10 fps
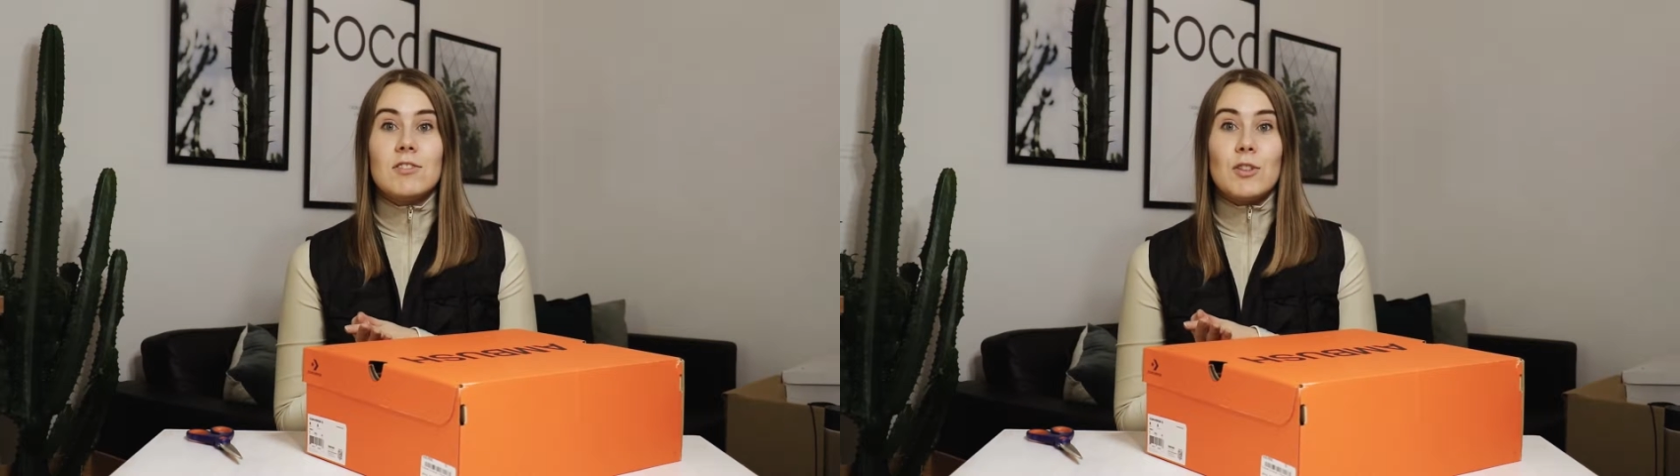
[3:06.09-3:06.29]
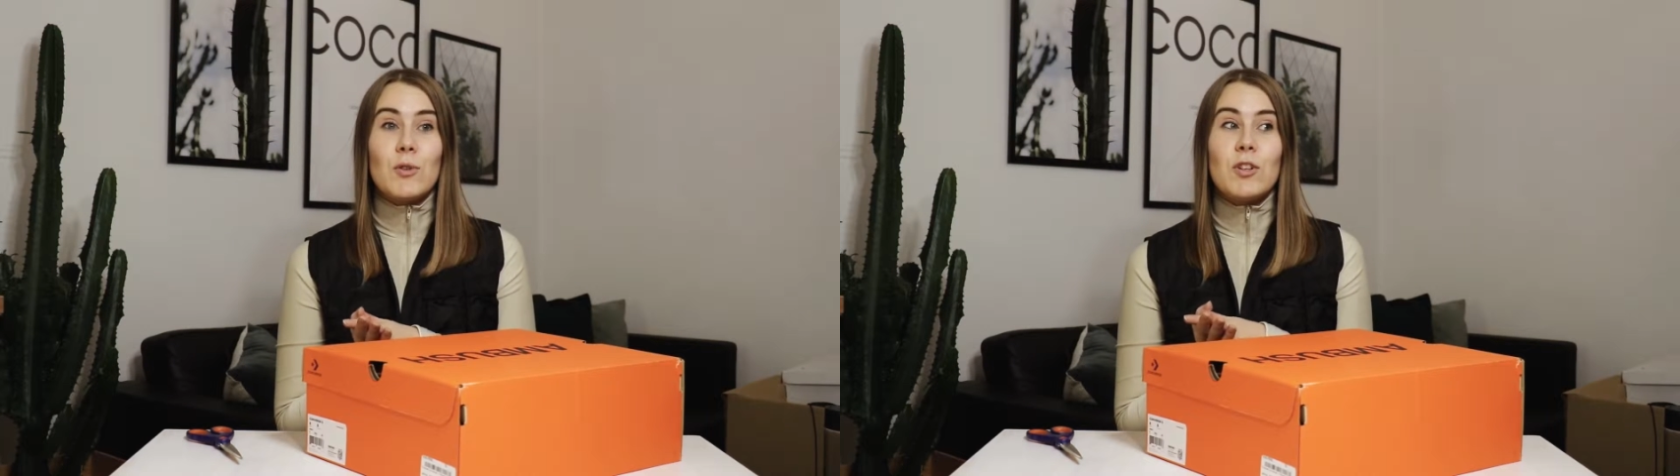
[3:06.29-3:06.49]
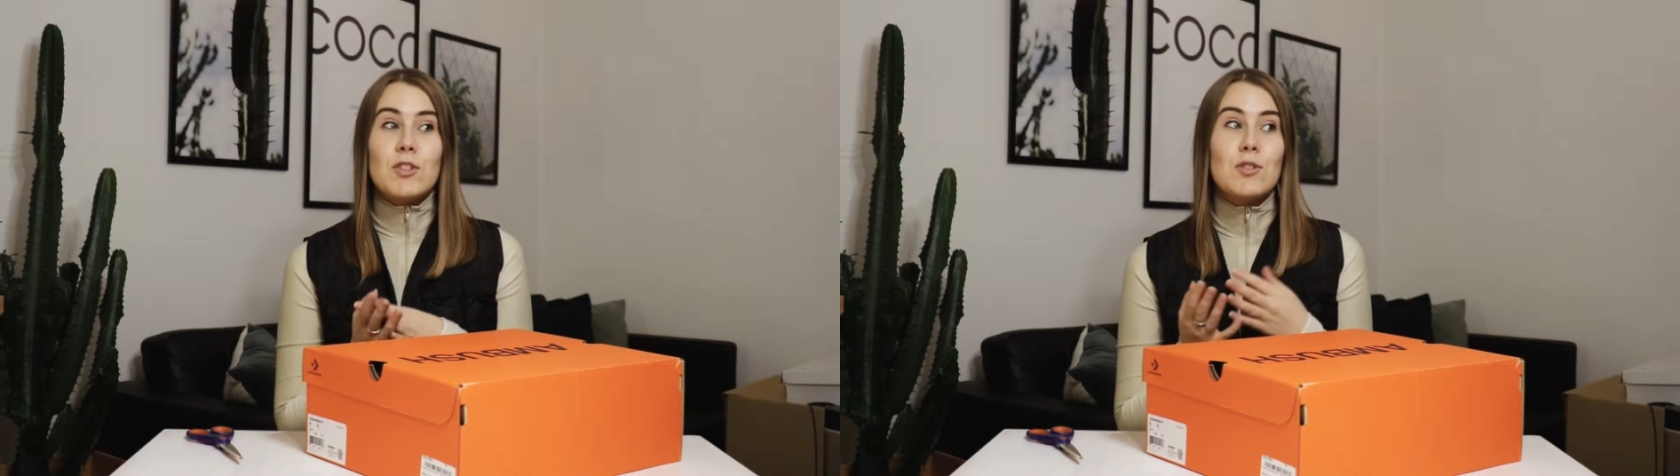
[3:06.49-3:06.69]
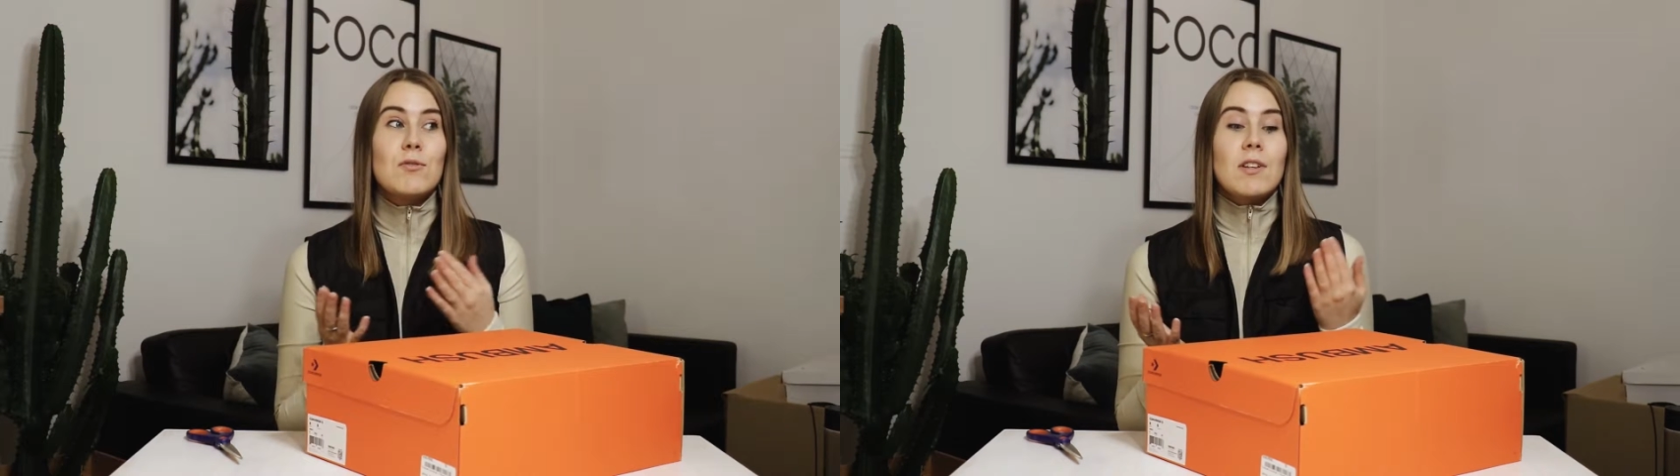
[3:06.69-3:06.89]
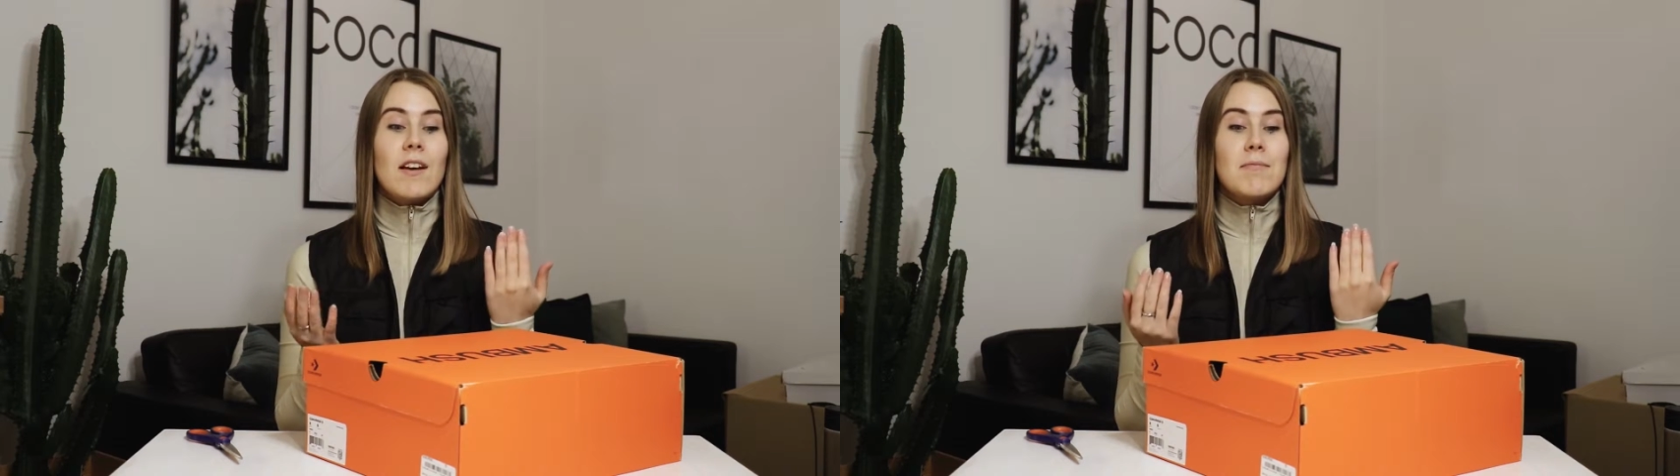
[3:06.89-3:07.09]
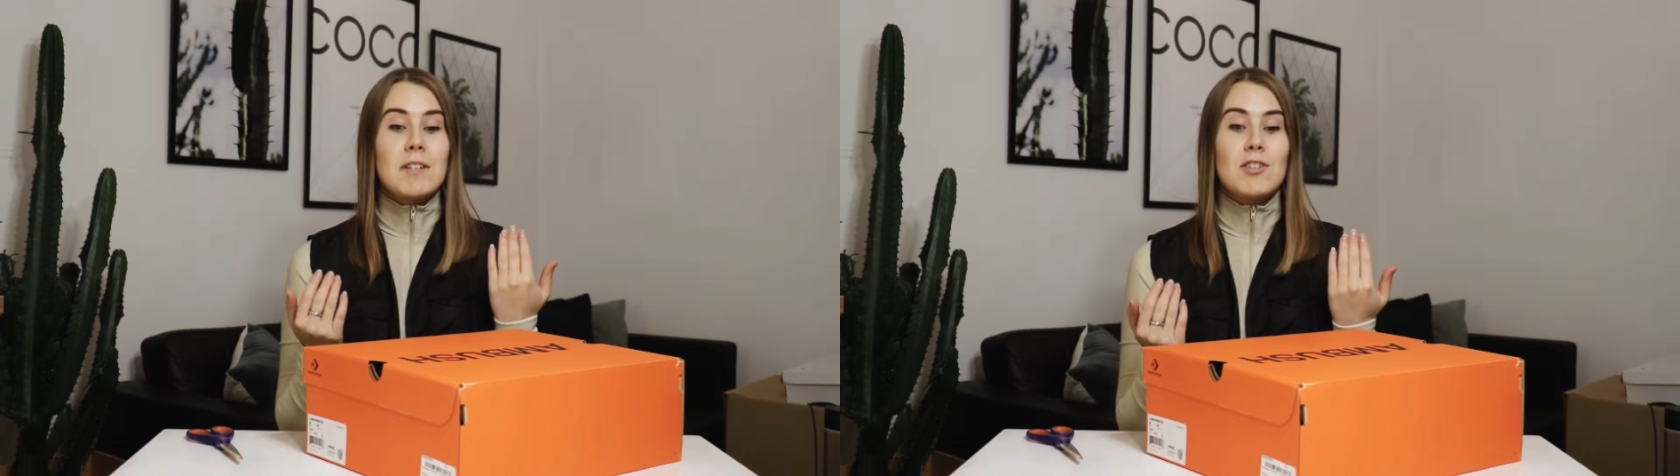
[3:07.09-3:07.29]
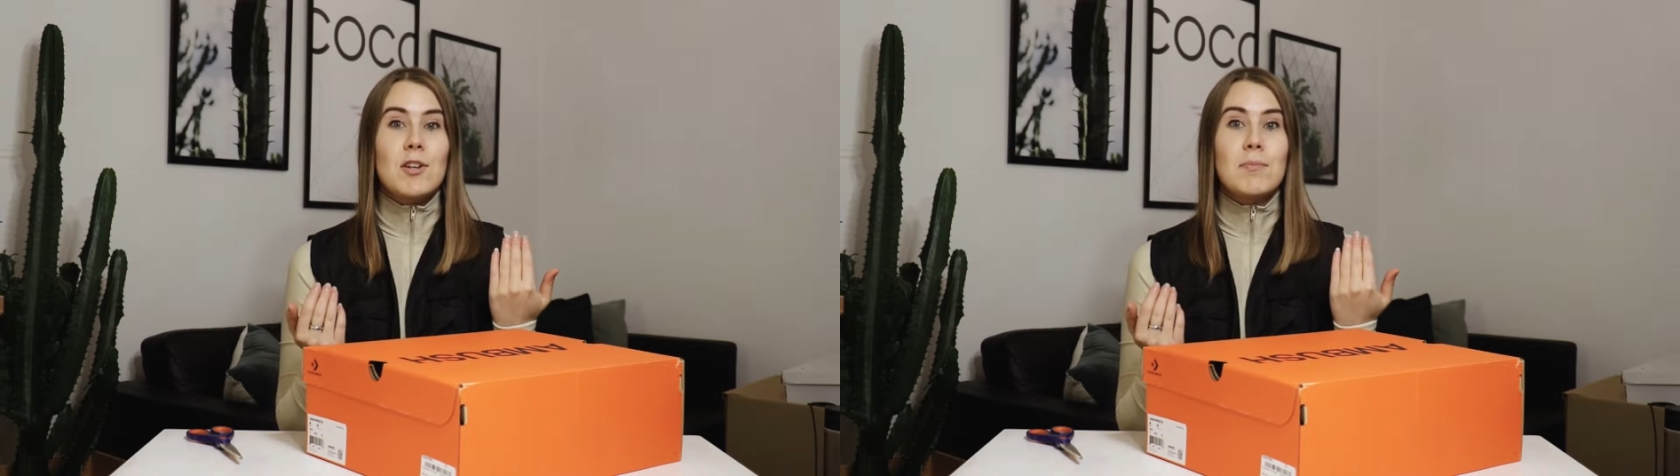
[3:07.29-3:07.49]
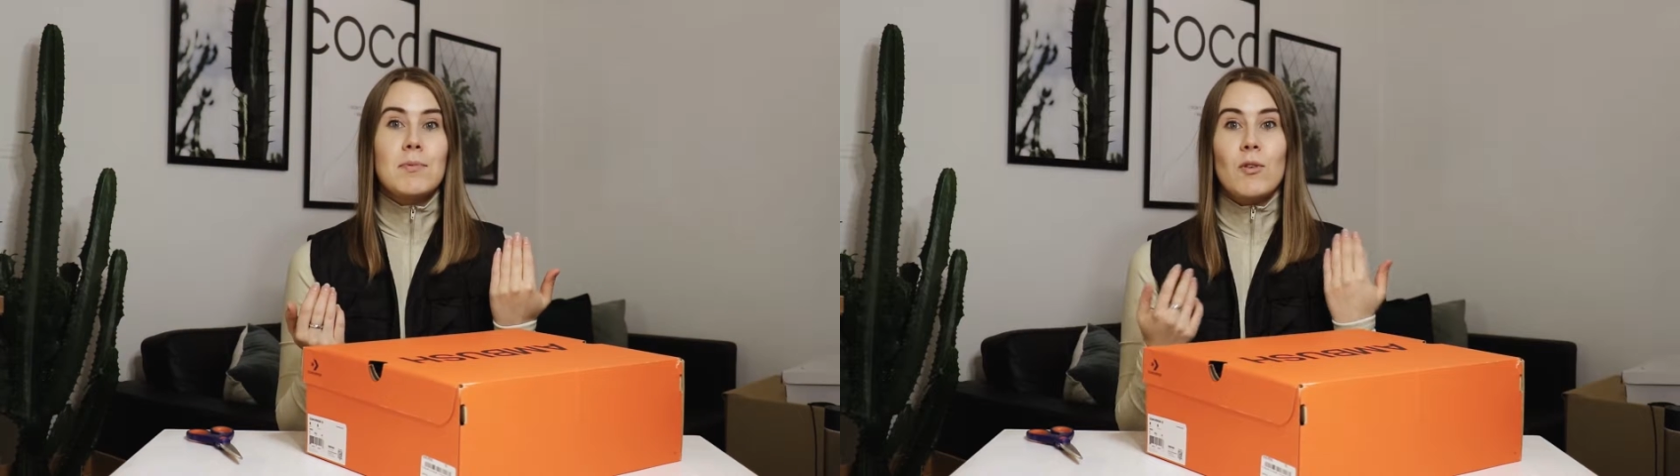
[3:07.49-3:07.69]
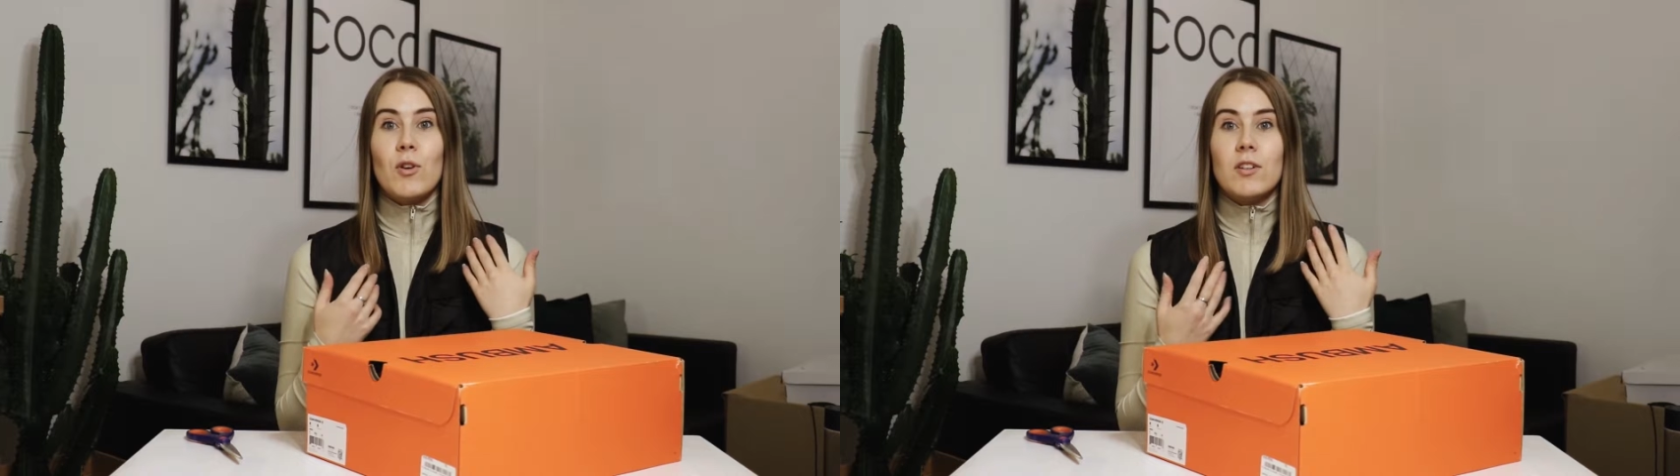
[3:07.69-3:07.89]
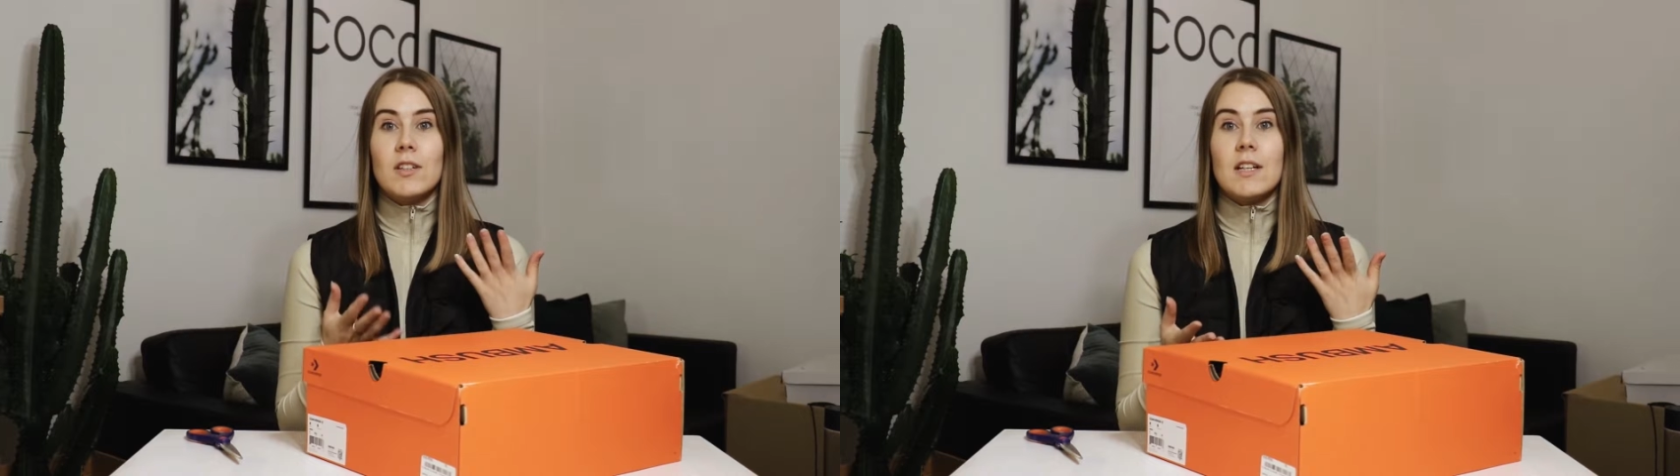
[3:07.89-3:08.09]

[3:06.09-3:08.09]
your shoes have been shipped, or